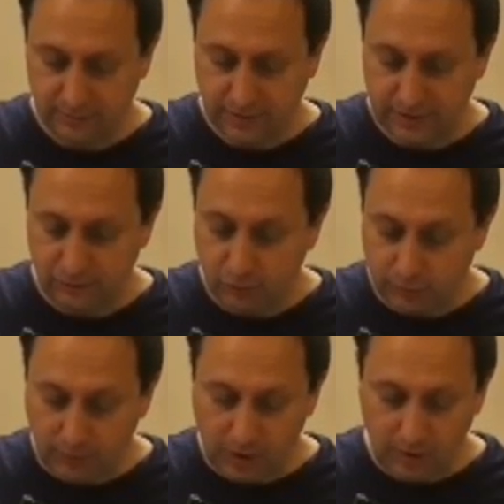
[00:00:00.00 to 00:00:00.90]
Played
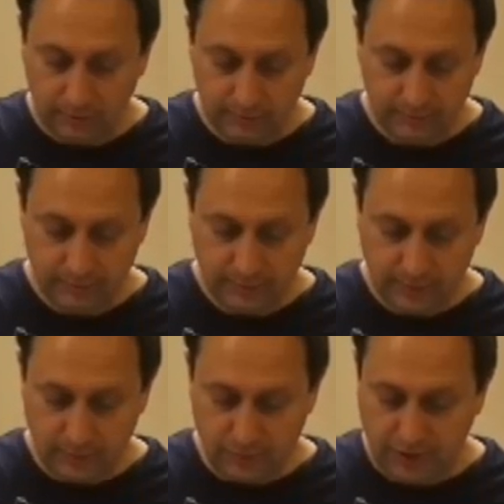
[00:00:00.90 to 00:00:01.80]
football,
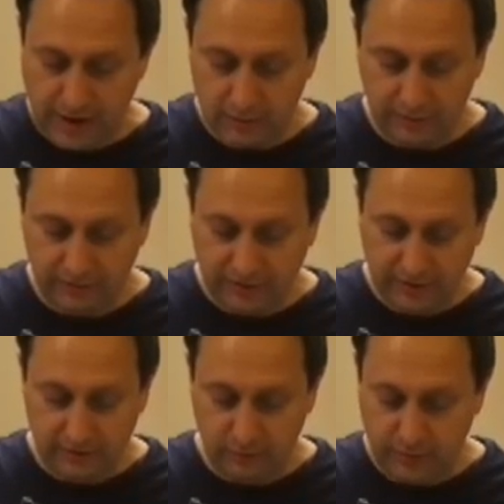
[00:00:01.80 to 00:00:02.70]
proud as
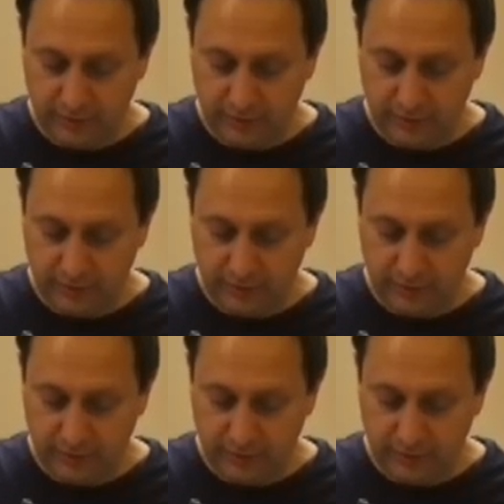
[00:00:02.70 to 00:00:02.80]
sin to